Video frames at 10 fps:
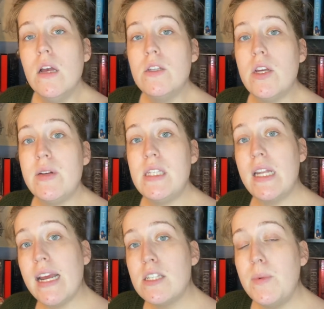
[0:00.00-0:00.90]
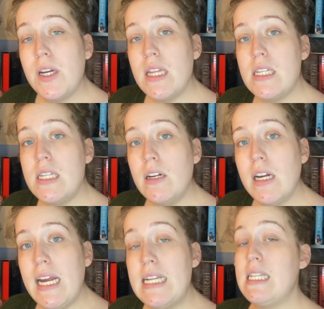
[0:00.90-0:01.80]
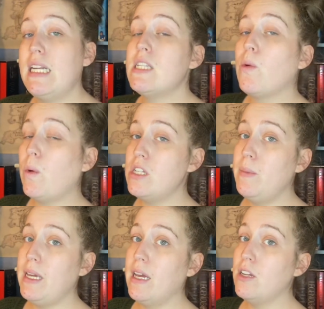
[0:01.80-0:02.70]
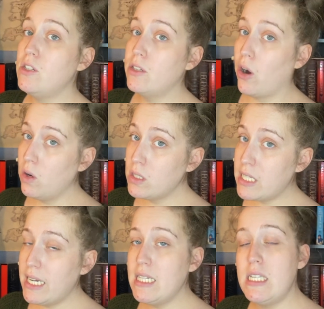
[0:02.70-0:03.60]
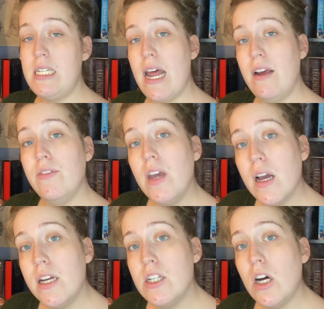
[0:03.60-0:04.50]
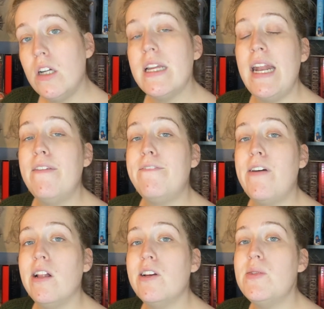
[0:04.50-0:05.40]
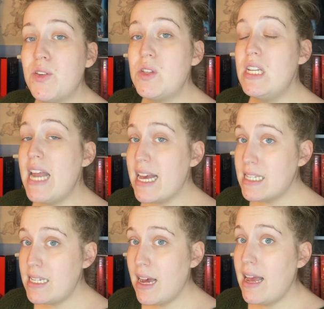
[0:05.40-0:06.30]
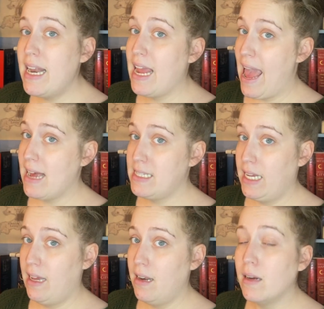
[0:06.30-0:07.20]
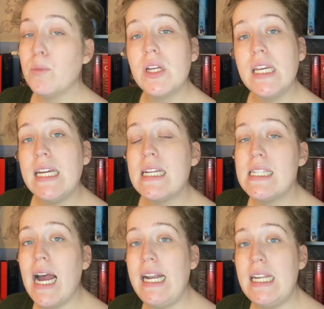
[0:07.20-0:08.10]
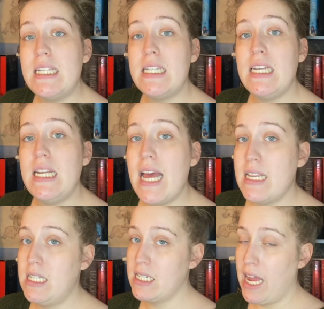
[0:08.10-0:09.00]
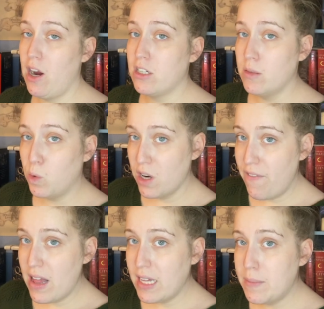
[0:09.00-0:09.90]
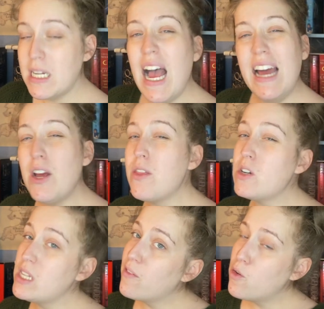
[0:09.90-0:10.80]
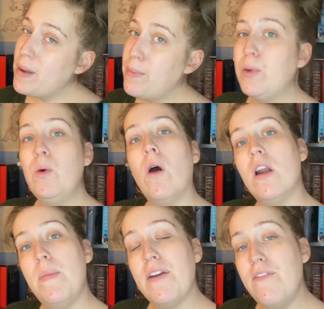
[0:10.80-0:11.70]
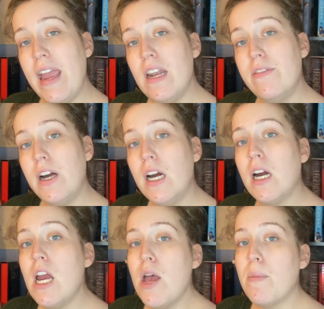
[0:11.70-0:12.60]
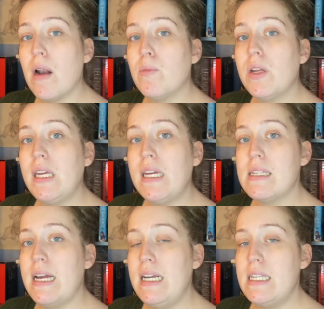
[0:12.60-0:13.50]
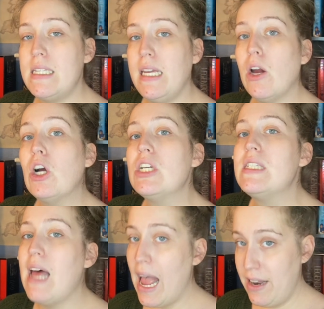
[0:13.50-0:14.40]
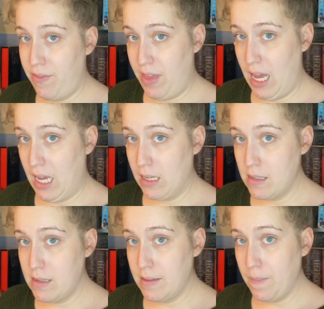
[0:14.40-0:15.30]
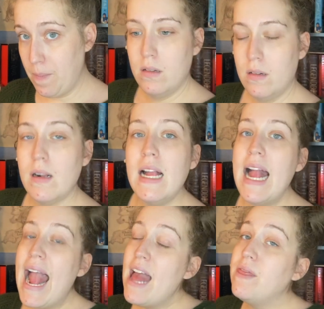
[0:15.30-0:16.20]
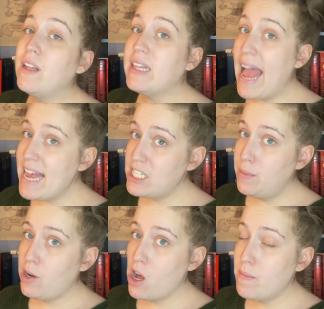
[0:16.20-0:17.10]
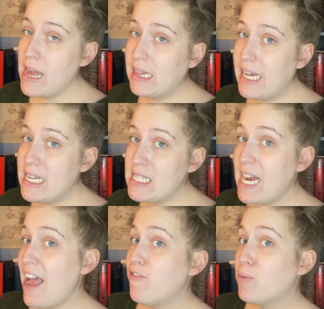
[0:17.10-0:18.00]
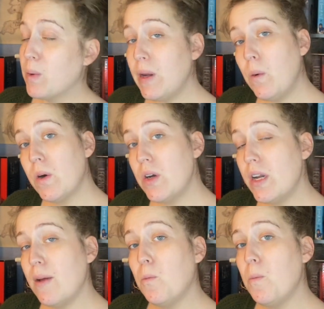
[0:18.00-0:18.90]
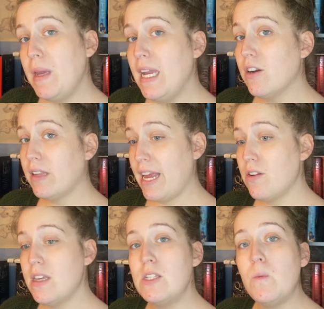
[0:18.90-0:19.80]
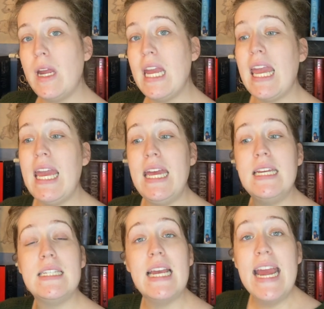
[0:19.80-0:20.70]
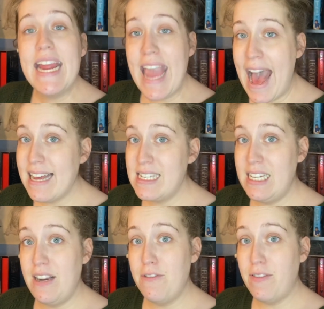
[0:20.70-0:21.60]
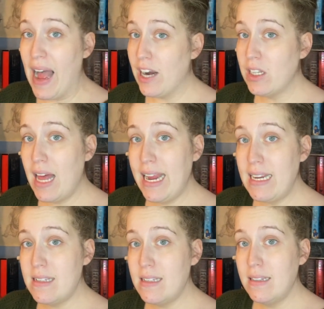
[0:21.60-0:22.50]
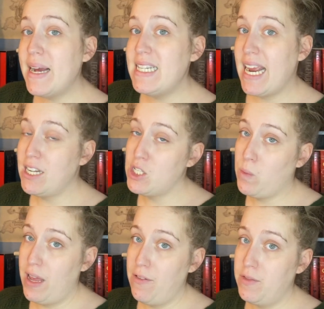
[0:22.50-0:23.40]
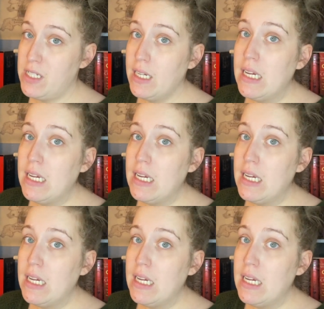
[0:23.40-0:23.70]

So it's the next book in the series. It is going to be adult instead of young adult, and it follows Nesta and Cassian. I'm really excited to see Nesta's character more developed. I know there's several people who aren't a big fan of her, but I'm really excited to see her side of things. And the last book on my list I've pre-ordered and will be here later this week is Cast in Firelight by Dana Swift.